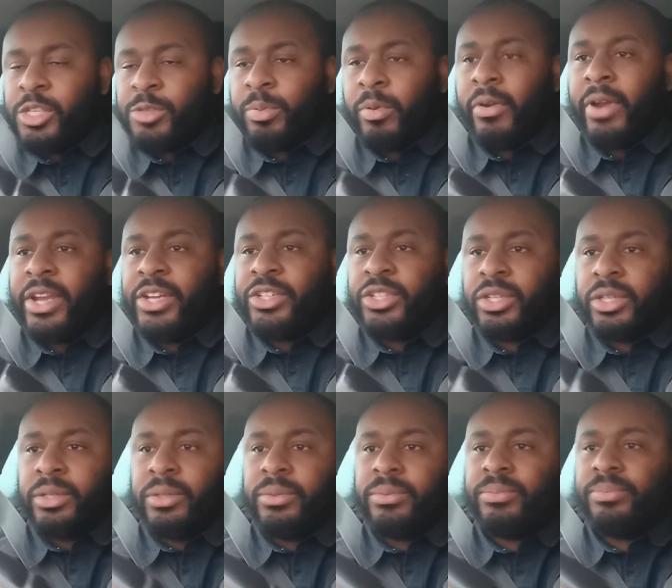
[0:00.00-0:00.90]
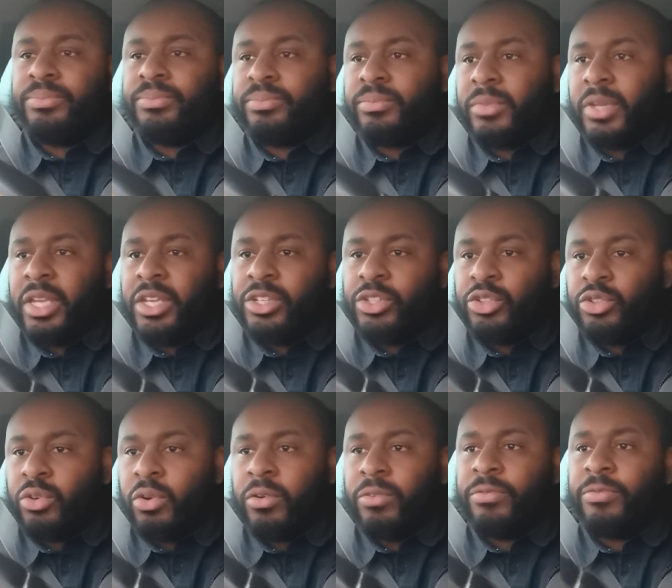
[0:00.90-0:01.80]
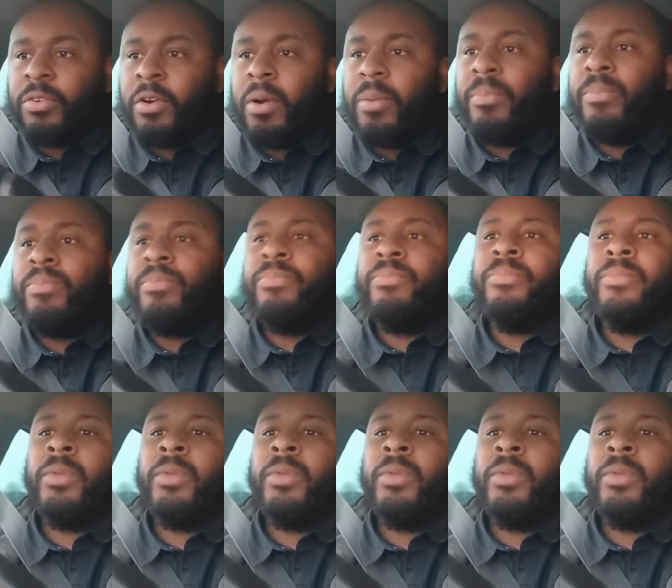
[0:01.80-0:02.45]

inspiration is drawn from